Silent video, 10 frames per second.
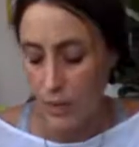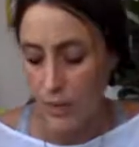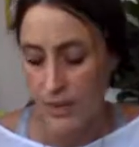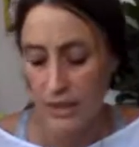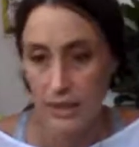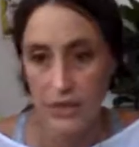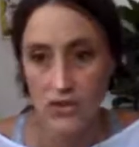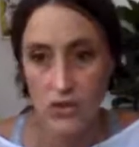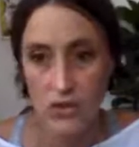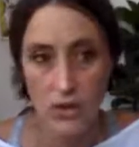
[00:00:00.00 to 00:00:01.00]
within
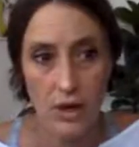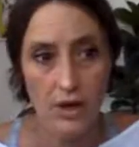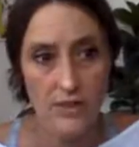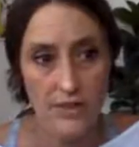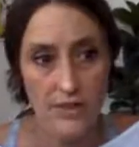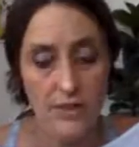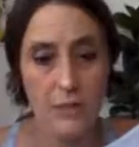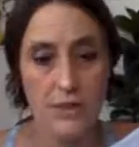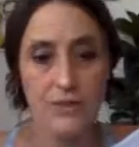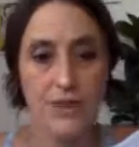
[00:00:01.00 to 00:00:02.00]
these strong,
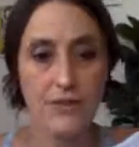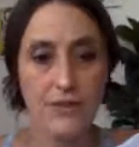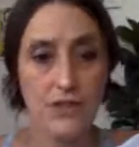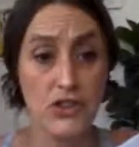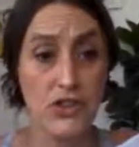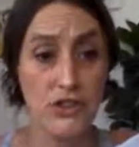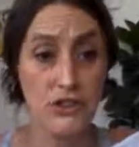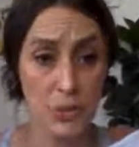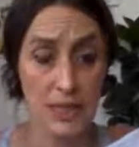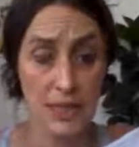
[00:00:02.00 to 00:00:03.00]
stable
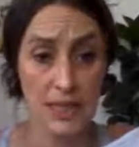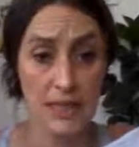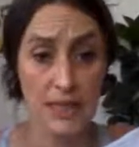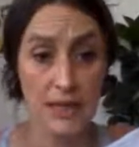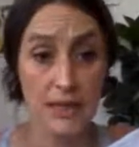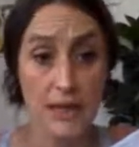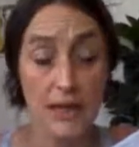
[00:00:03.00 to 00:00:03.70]
foundations within.